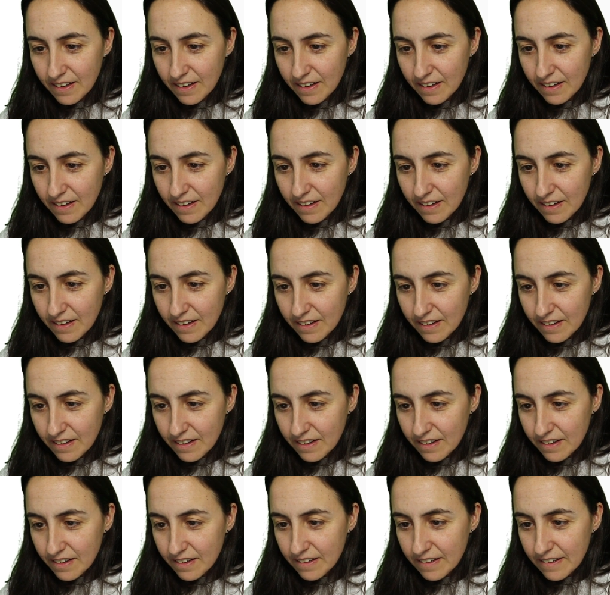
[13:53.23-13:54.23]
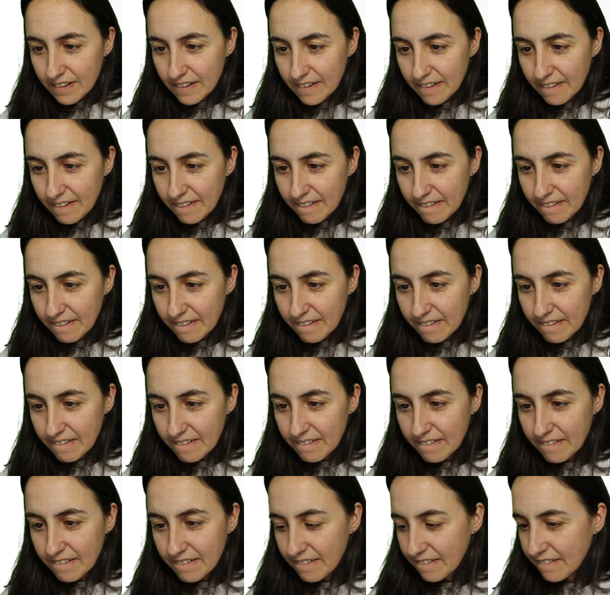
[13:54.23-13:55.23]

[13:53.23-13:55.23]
(no one is talking)